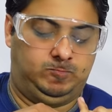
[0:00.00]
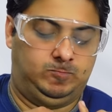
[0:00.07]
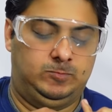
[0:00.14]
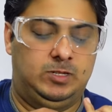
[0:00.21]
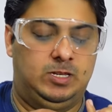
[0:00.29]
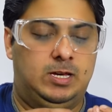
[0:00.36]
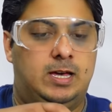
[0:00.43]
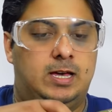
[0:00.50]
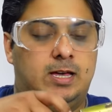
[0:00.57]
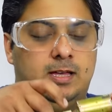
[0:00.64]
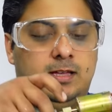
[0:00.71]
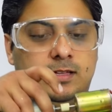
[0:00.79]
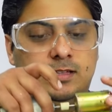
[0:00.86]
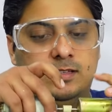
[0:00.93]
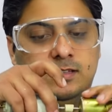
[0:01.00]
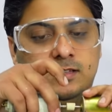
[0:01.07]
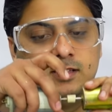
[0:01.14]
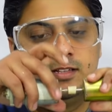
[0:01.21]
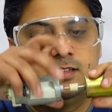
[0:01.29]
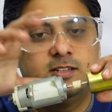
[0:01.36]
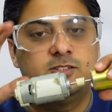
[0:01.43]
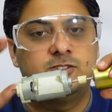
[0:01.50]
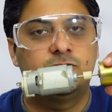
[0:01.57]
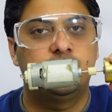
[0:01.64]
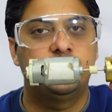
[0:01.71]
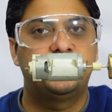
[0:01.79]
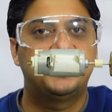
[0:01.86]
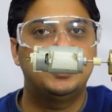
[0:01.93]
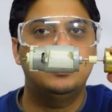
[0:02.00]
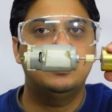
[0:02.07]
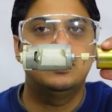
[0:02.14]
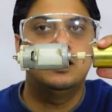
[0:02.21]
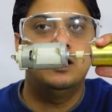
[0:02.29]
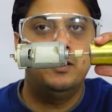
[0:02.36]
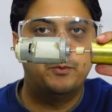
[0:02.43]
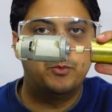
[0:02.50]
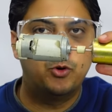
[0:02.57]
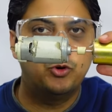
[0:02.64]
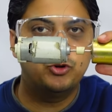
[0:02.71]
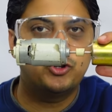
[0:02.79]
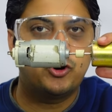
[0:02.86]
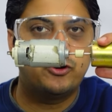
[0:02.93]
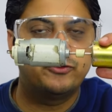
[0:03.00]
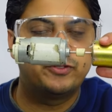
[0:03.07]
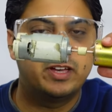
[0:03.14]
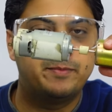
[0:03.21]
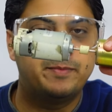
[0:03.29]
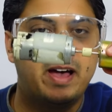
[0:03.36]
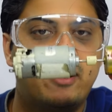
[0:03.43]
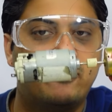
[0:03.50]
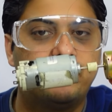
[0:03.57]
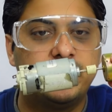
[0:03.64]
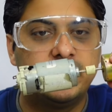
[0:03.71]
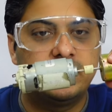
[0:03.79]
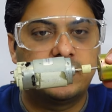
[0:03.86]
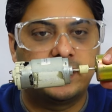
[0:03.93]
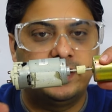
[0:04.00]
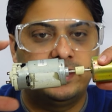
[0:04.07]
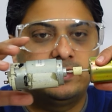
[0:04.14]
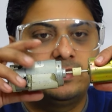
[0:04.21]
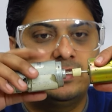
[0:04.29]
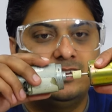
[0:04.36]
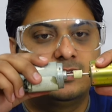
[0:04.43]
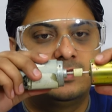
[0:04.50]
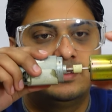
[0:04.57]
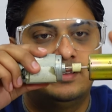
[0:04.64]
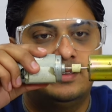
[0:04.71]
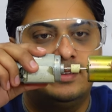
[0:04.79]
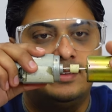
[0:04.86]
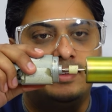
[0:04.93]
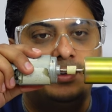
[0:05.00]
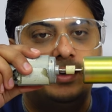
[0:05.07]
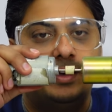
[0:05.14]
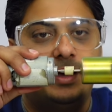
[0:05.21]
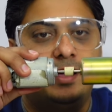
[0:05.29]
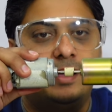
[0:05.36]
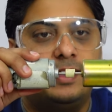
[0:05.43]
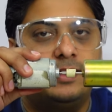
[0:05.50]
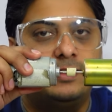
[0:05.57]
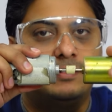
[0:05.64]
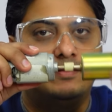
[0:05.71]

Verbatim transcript: yeah so you see both of them have been connected and